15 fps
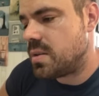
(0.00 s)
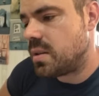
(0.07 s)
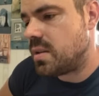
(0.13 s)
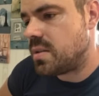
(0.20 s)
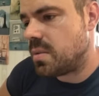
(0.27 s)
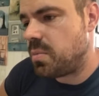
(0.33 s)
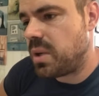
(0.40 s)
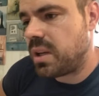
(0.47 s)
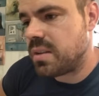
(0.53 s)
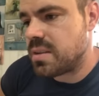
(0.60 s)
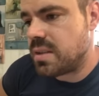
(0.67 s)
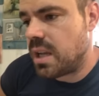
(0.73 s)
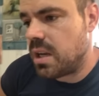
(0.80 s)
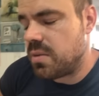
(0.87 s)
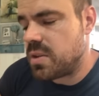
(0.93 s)
a big
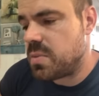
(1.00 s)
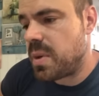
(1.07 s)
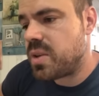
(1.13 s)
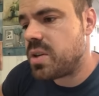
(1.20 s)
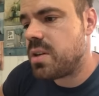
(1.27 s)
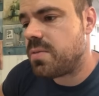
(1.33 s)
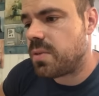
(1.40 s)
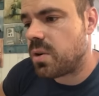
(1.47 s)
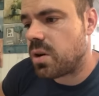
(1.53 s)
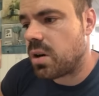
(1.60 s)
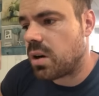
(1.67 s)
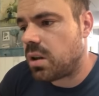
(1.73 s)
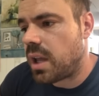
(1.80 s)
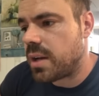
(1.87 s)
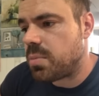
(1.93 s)
incentive, especially for
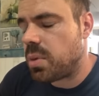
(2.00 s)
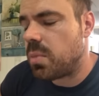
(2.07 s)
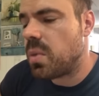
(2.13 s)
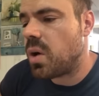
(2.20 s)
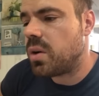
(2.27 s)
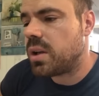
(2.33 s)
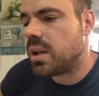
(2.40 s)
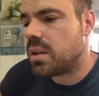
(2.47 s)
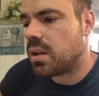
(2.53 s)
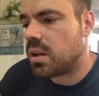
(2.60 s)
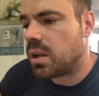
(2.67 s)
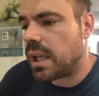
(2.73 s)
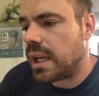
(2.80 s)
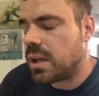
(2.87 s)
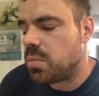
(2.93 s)
like promoting it and
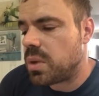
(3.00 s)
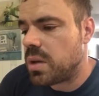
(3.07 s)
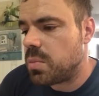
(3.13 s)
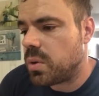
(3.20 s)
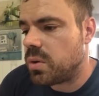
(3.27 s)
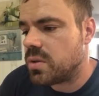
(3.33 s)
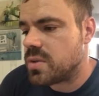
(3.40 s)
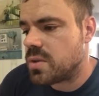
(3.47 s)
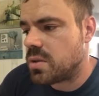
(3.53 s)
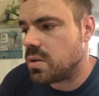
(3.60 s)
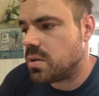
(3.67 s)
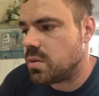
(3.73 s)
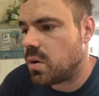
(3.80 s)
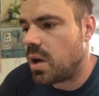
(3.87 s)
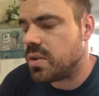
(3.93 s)
getting people
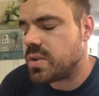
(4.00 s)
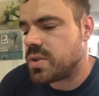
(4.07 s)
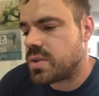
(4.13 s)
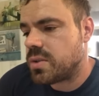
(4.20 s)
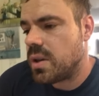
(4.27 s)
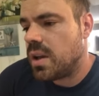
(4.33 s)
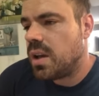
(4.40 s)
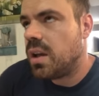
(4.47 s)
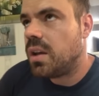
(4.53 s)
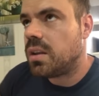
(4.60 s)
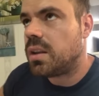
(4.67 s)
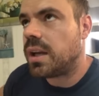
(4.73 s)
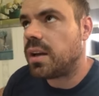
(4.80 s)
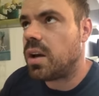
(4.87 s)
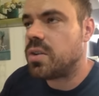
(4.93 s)
to
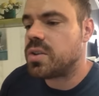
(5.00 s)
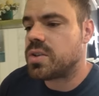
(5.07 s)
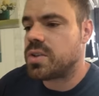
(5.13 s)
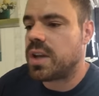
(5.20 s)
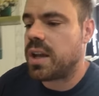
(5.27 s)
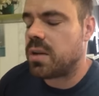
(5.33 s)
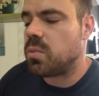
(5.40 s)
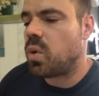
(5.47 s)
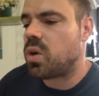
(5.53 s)
understand more